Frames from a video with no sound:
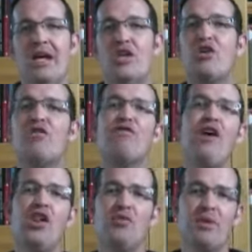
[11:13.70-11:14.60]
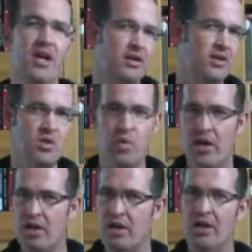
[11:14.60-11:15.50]
you can follow me on
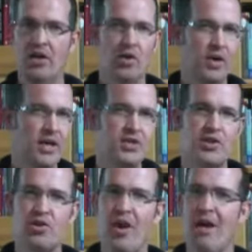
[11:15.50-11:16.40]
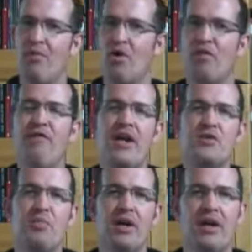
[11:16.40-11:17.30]
Twitter or Instagram or
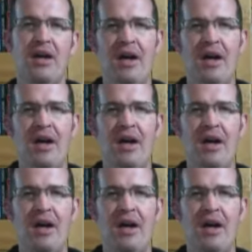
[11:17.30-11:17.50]
Facebook